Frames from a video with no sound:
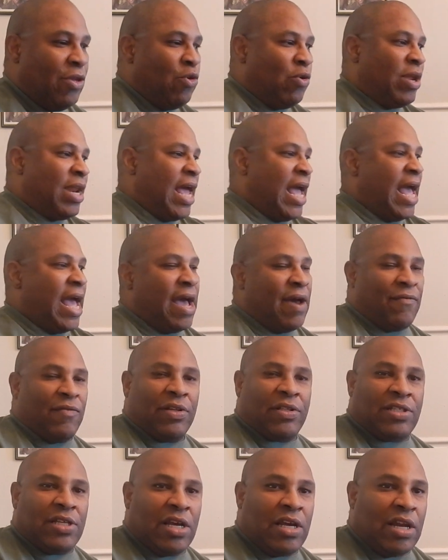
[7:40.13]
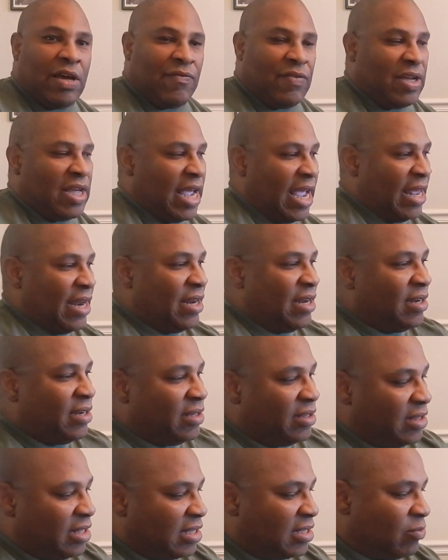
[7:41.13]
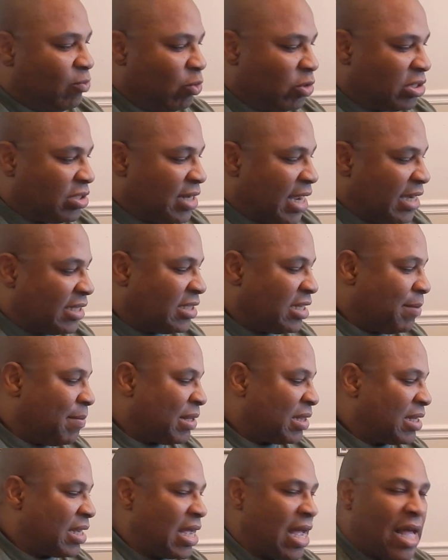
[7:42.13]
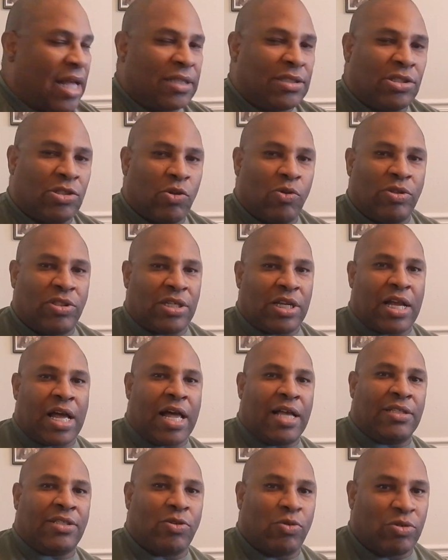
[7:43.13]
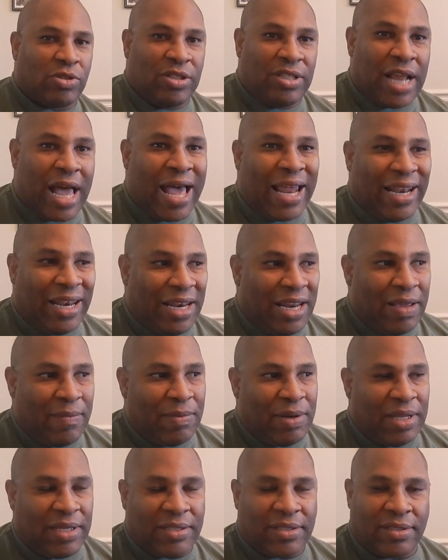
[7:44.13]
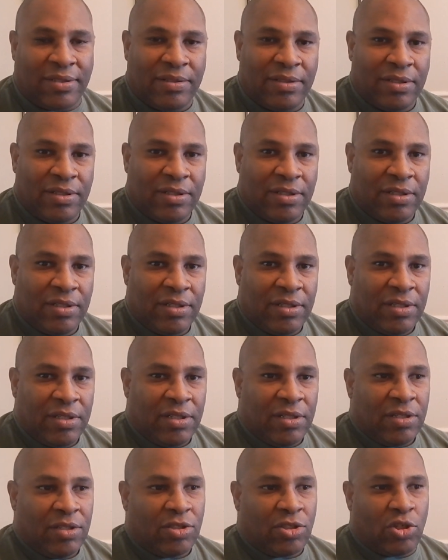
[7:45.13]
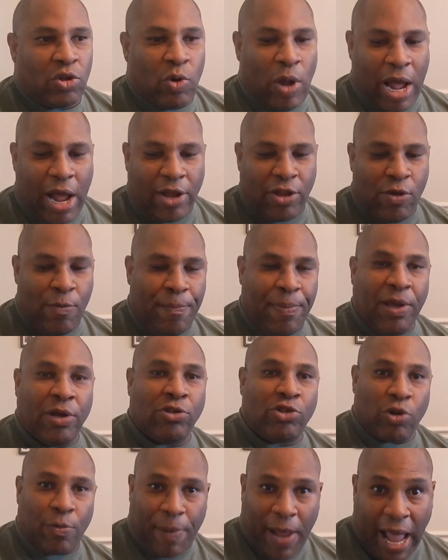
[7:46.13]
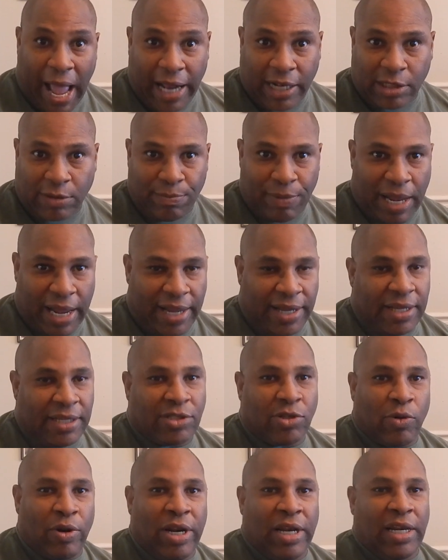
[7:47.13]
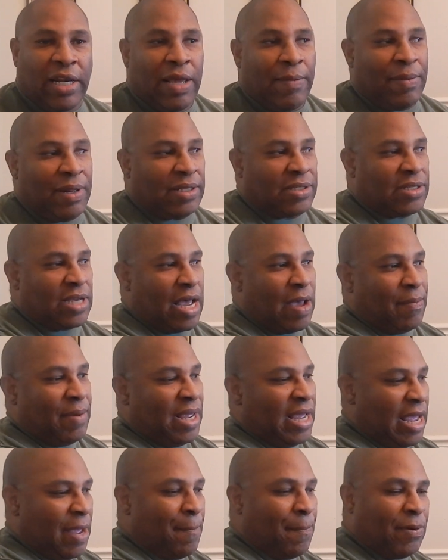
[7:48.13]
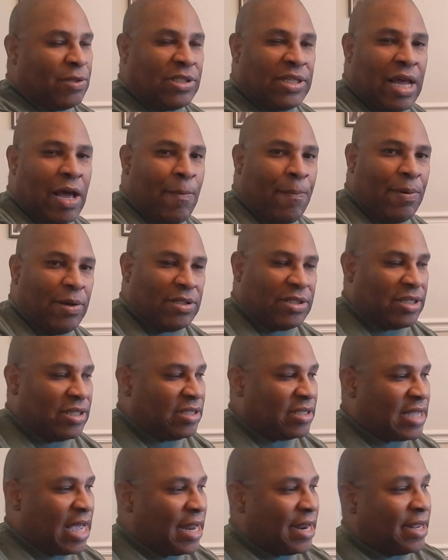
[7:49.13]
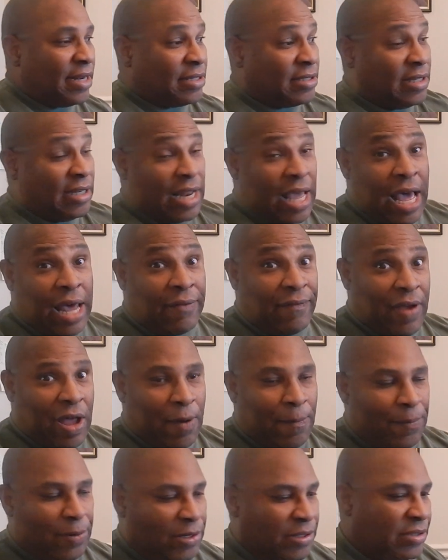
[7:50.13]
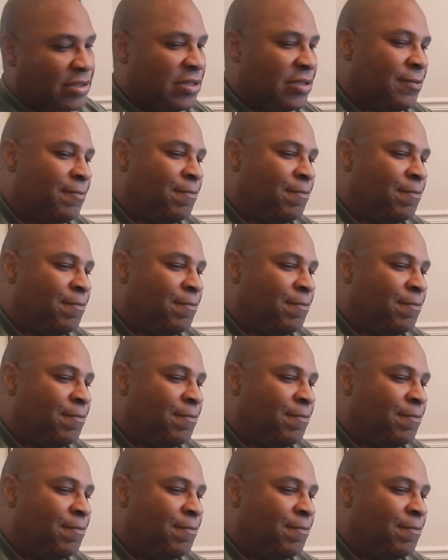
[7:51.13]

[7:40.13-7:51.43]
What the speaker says: you can have a ton of it. And what's nice thing about the console is not limited to how you build your patch bay. It's only limited to how many inputs and outputs, and this got a lot of outputs.